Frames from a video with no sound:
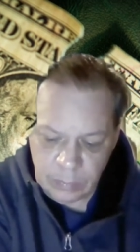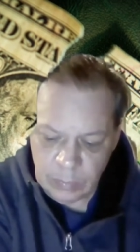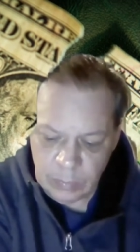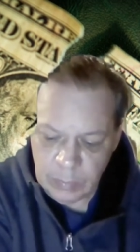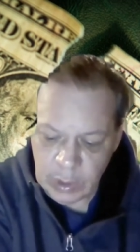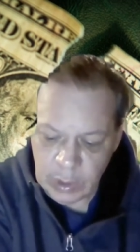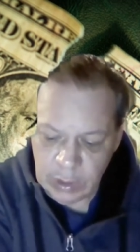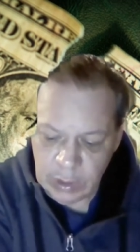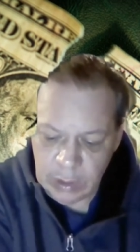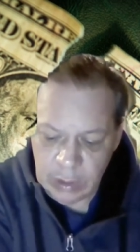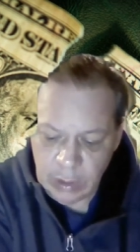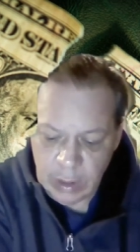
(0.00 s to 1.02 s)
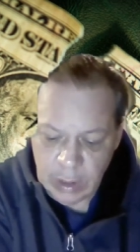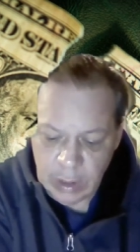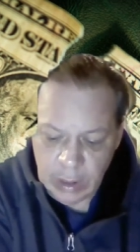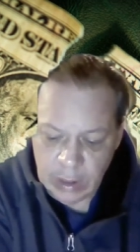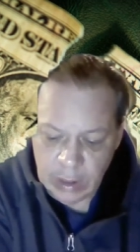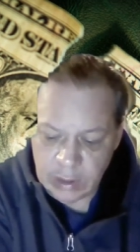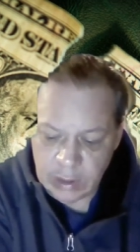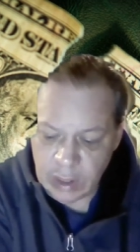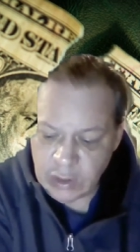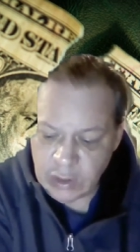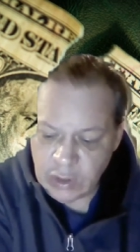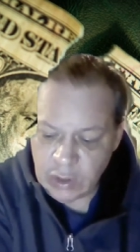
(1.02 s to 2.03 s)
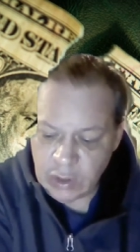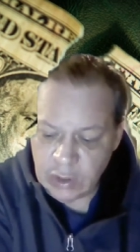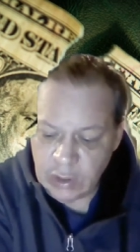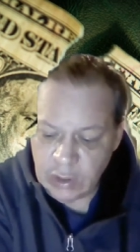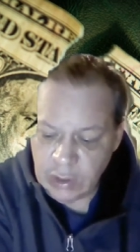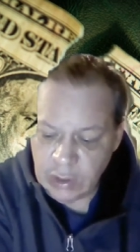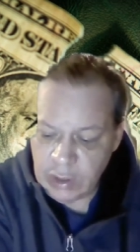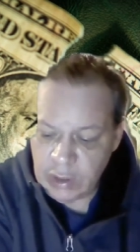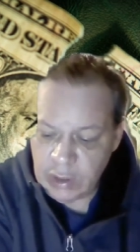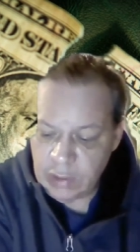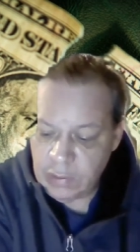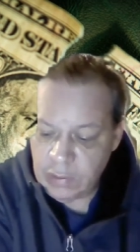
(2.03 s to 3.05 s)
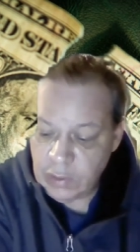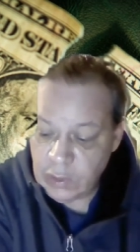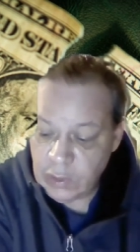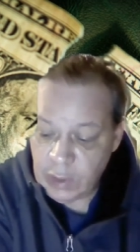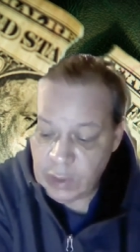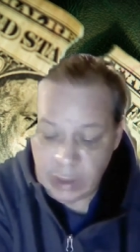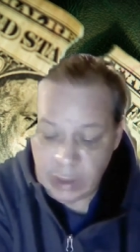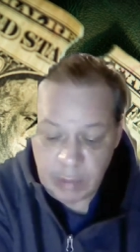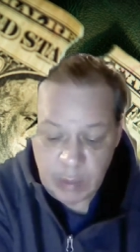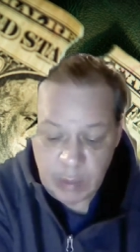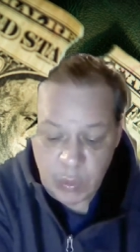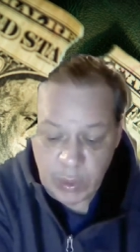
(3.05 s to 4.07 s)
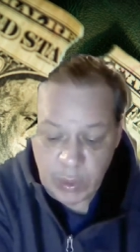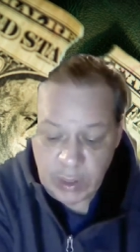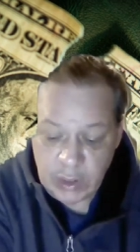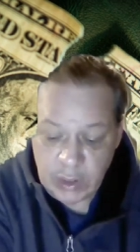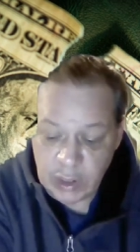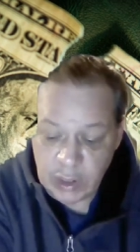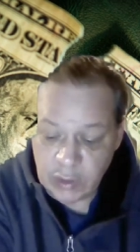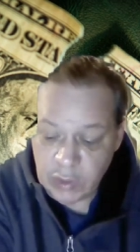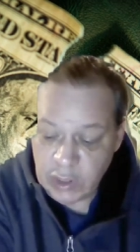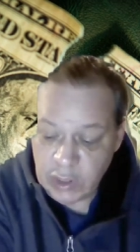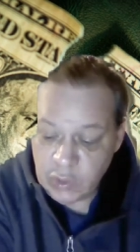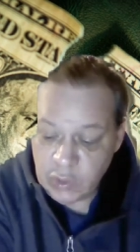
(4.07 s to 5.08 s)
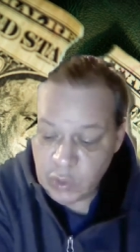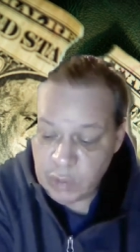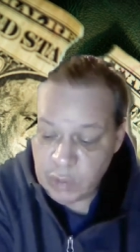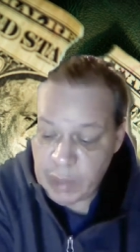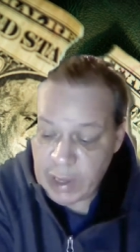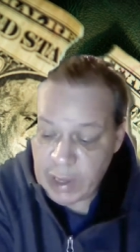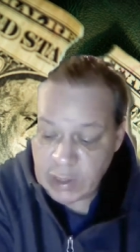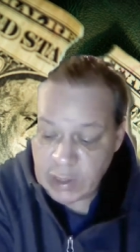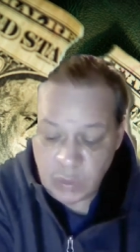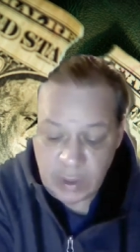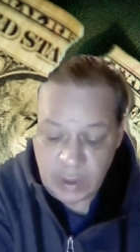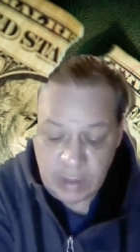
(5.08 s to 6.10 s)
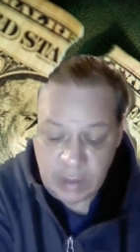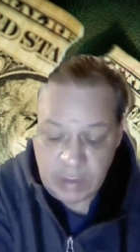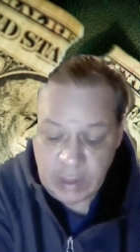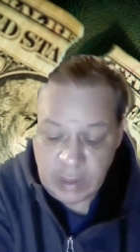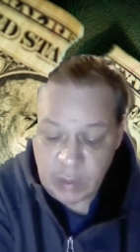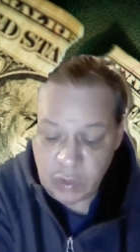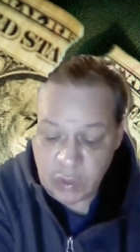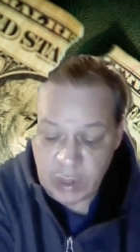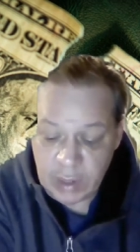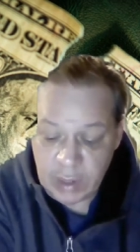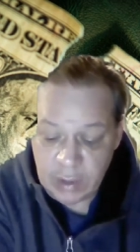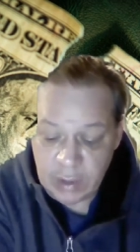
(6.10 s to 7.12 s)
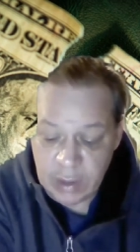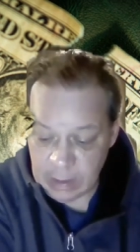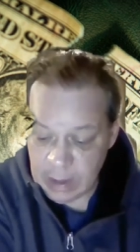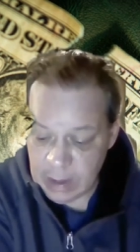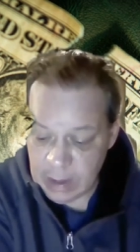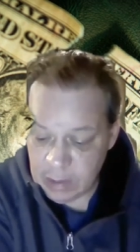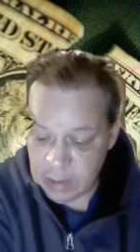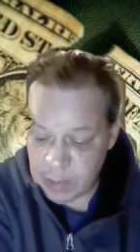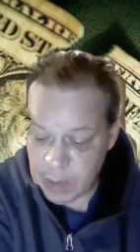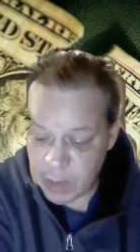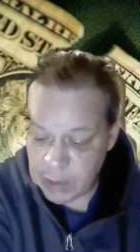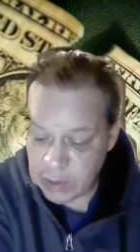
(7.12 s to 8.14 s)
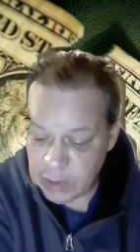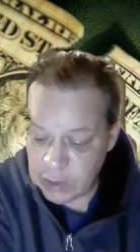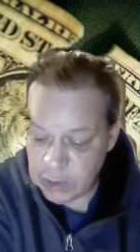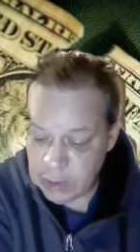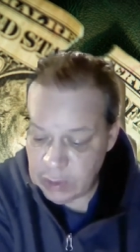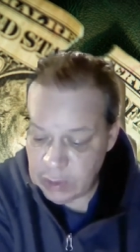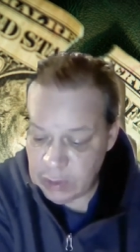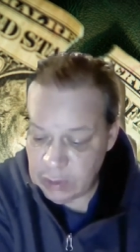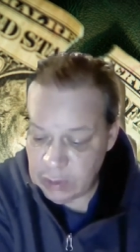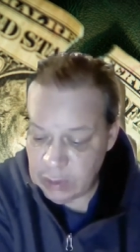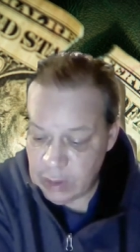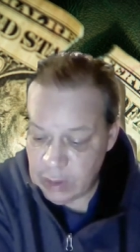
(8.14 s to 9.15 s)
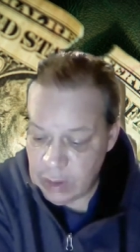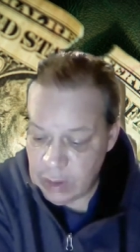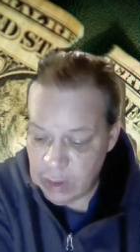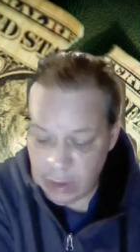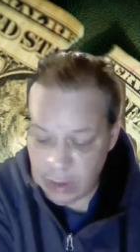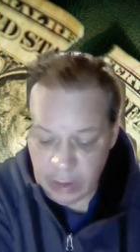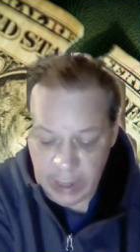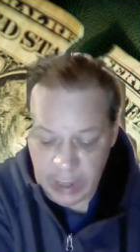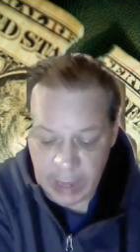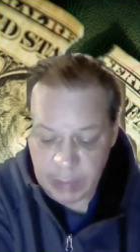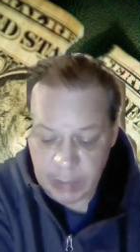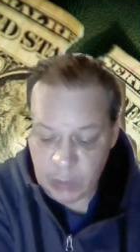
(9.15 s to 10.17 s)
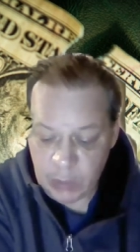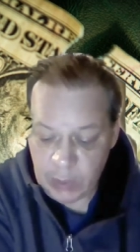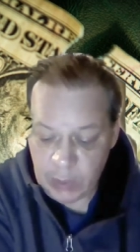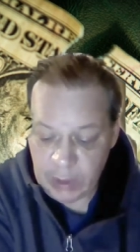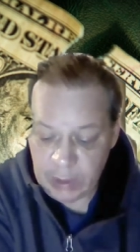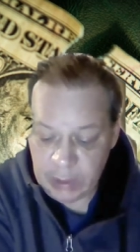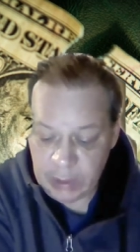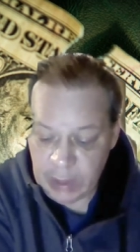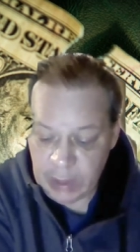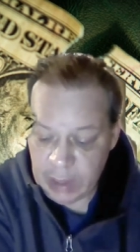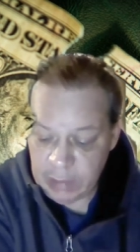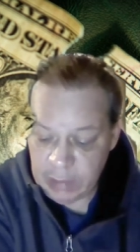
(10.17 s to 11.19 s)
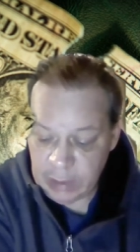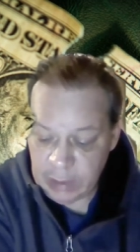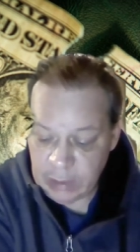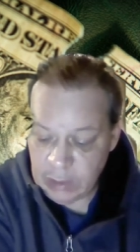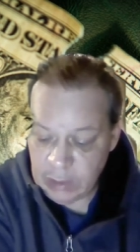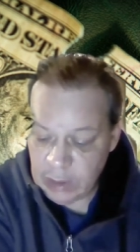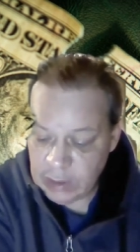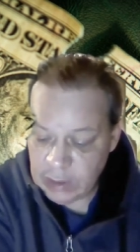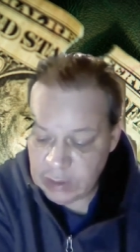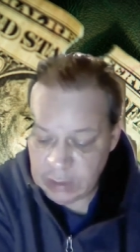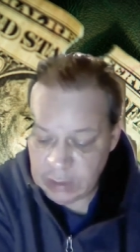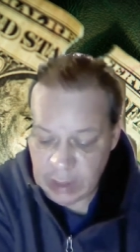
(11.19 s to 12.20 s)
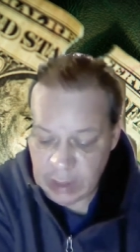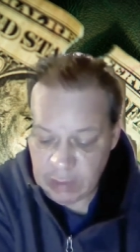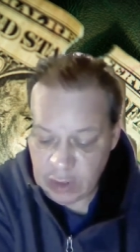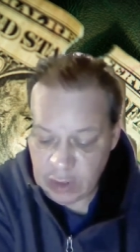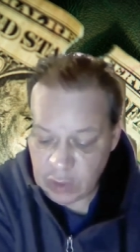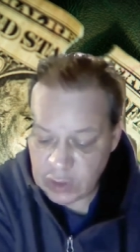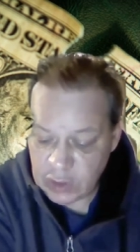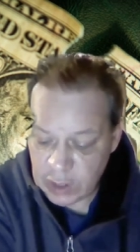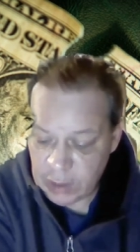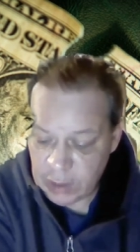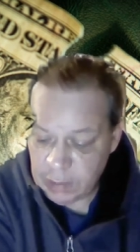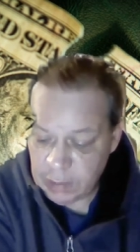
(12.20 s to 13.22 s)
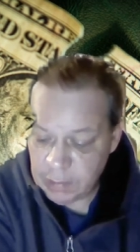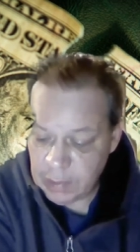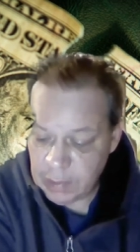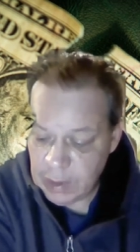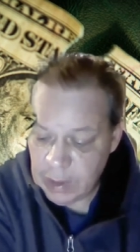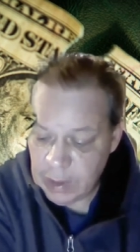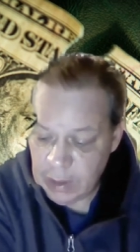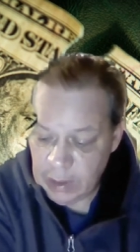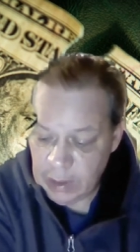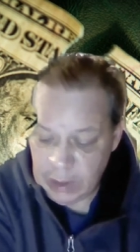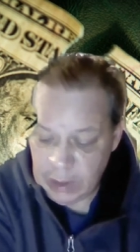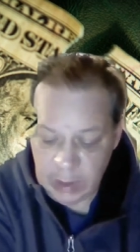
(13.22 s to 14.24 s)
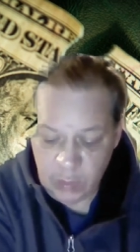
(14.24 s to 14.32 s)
But it is not certain if doing the minimum wage increase would pass with every Democrat. The Republicans aren't happy with having having no say in